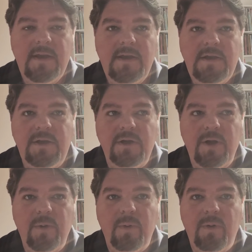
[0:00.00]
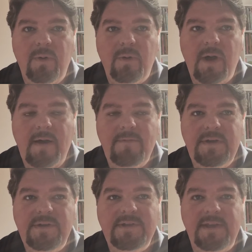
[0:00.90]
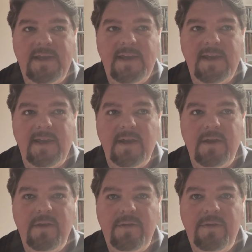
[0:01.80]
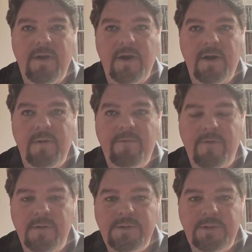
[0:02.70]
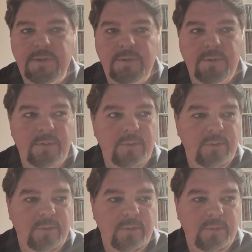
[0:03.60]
you know, obviously their first two,